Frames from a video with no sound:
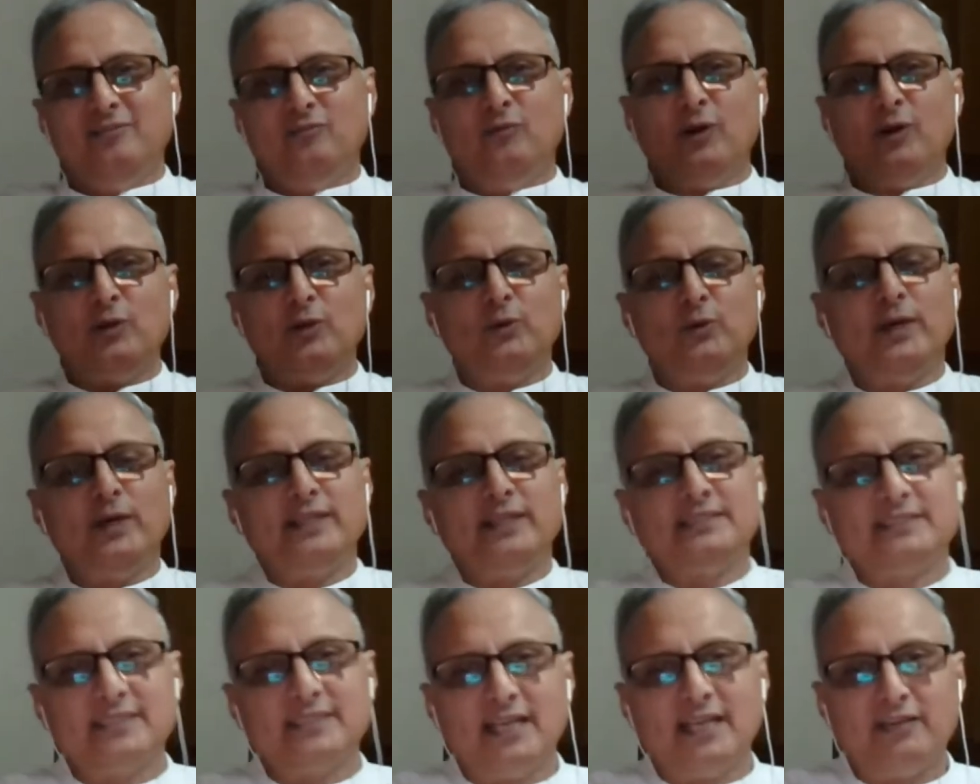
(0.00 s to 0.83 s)
what do i
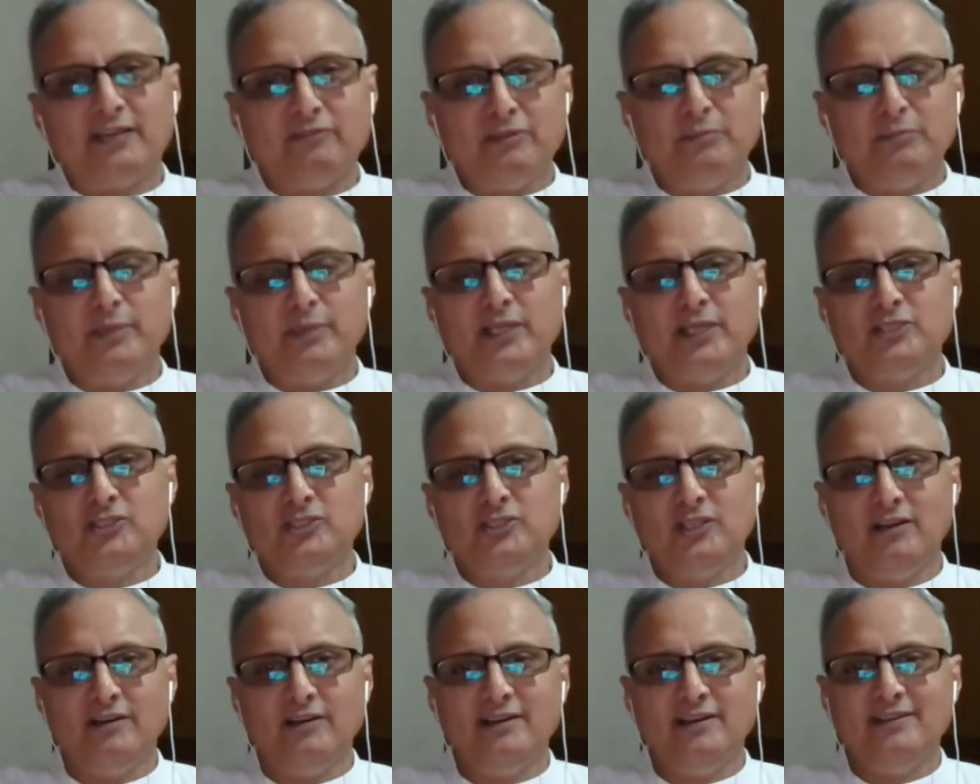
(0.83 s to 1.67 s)
start with my
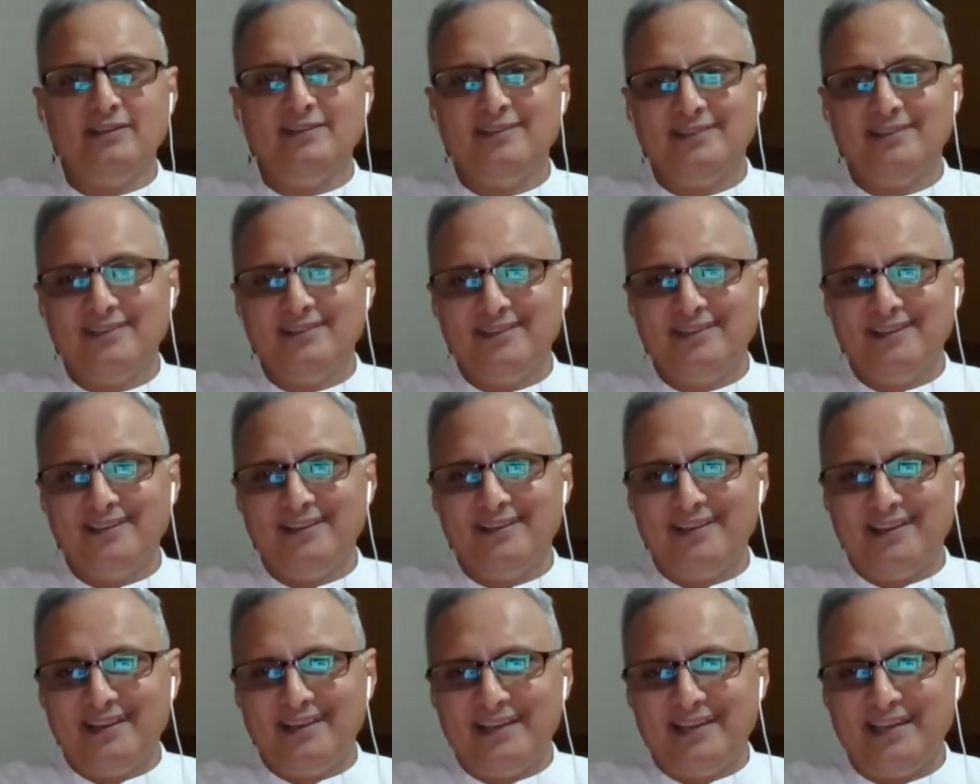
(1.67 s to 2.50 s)
children
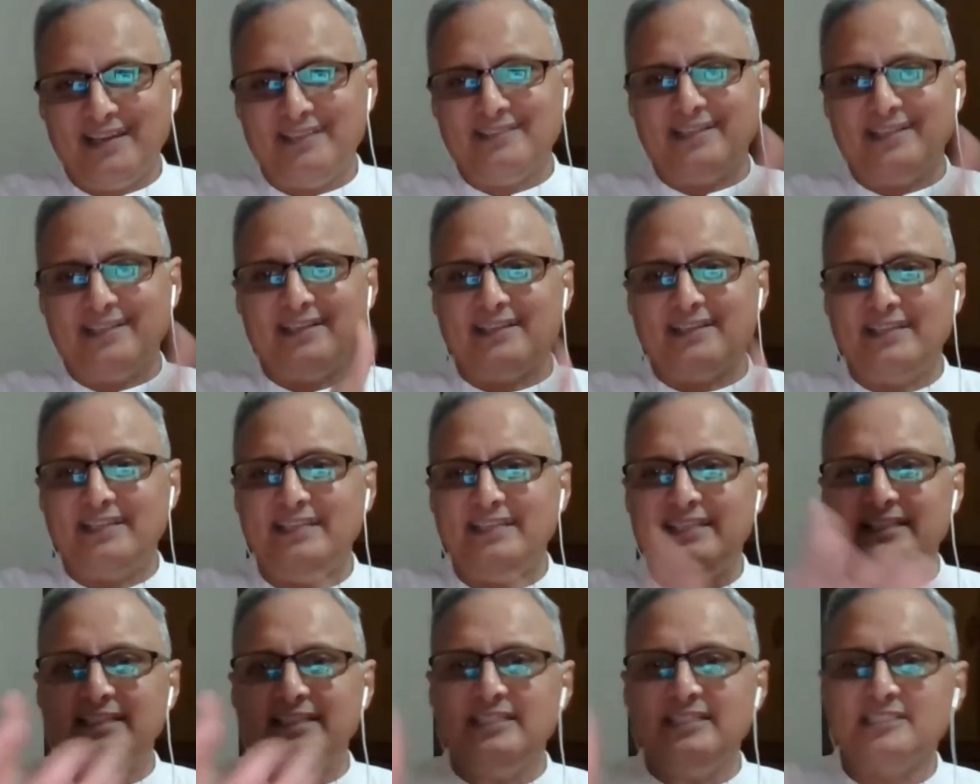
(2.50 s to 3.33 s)
and that
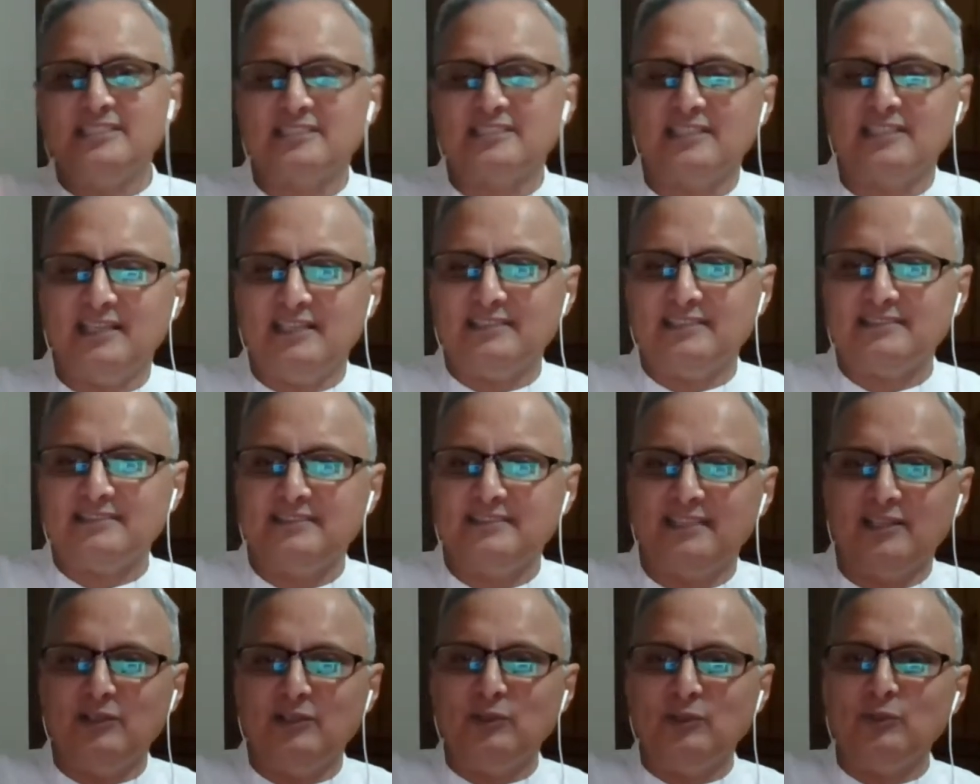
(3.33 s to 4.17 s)
in each class
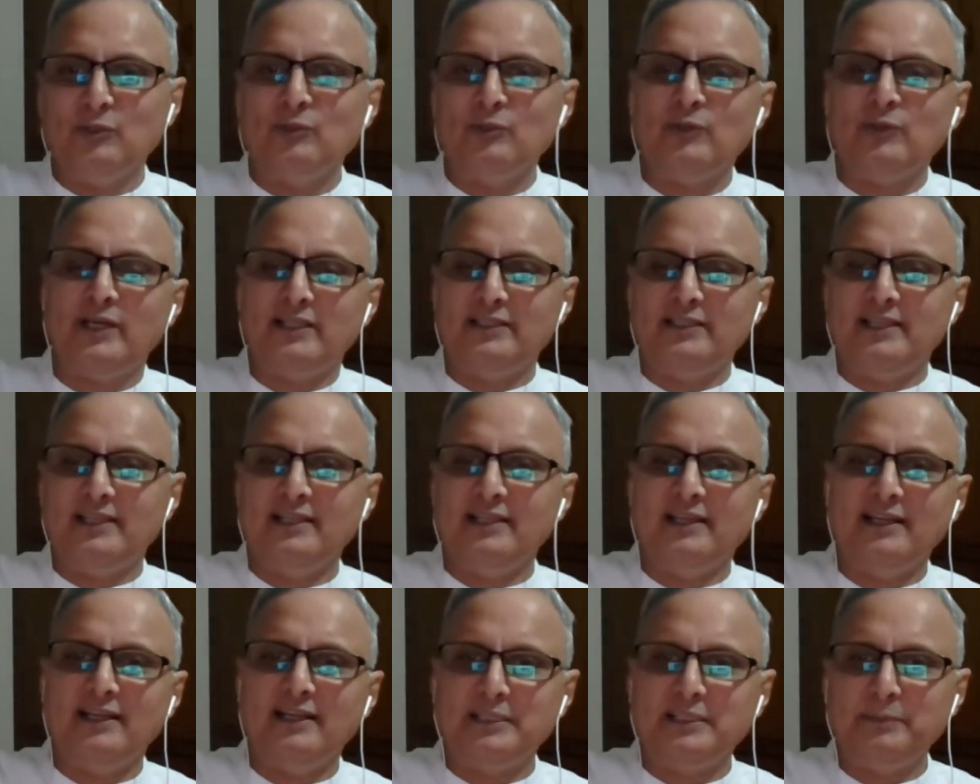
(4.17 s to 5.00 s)
they go and
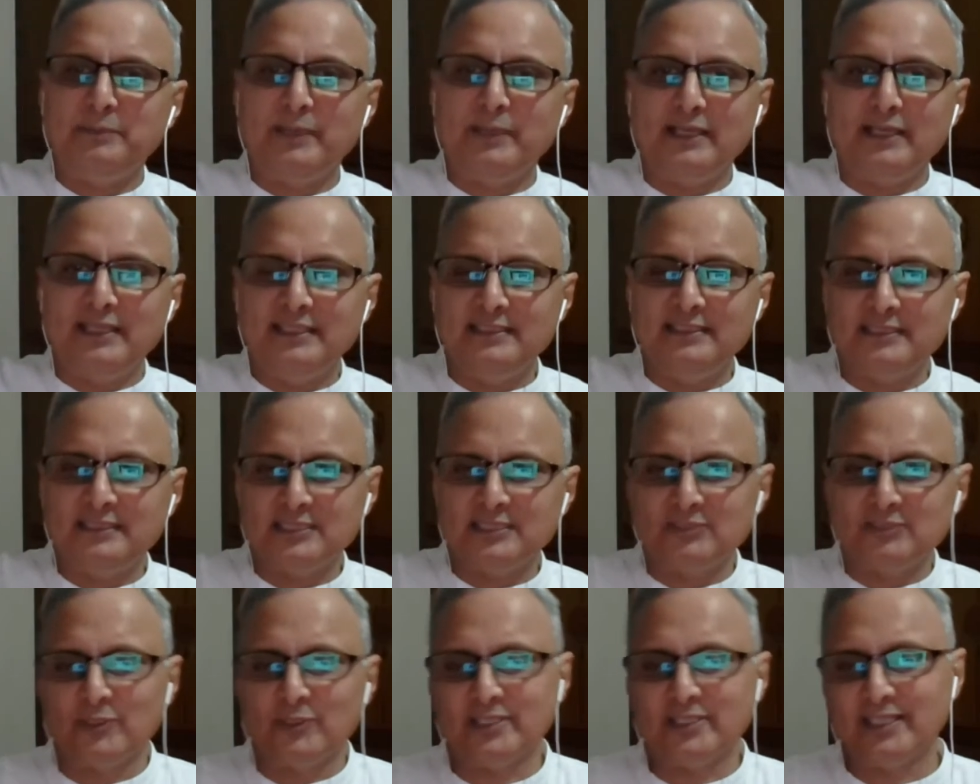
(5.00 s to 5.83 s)
then ultimately this
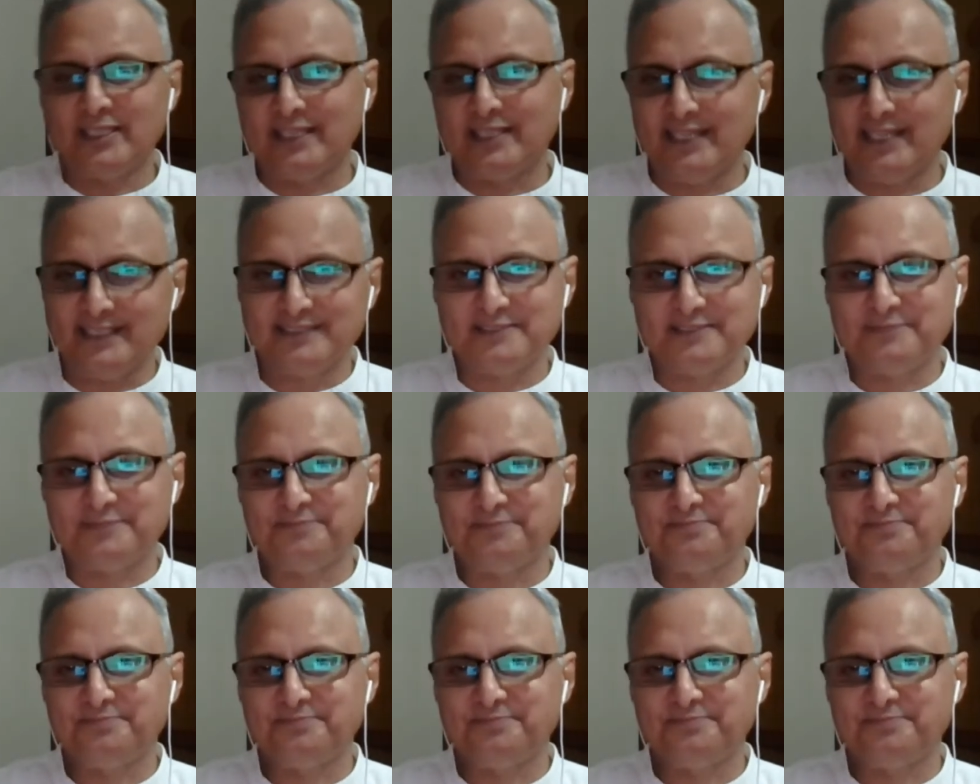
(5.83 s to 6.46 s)
is what they get